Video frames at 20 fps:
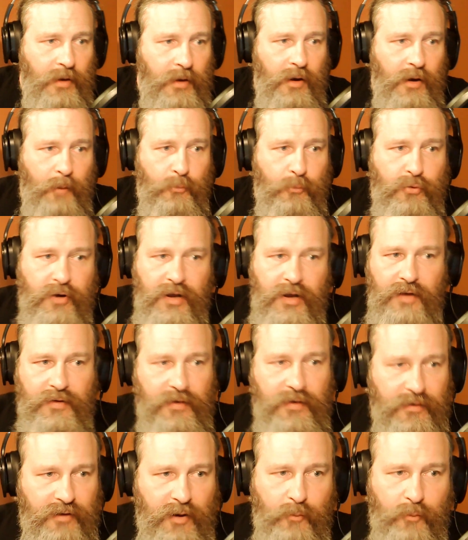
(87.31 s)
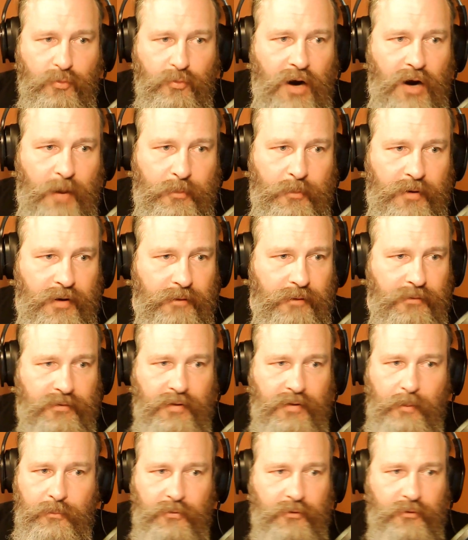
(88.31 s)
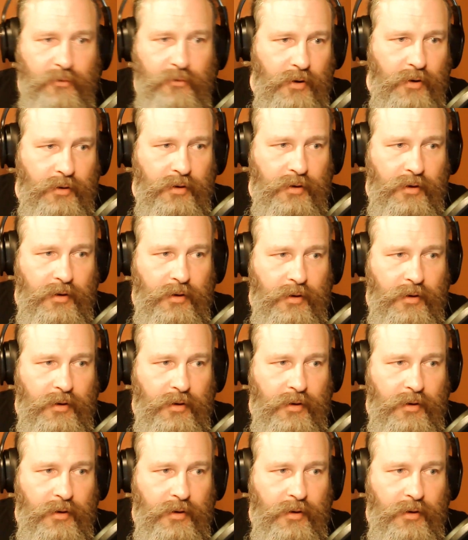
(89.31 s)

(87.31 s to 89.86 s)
a pre-existing property of some sort.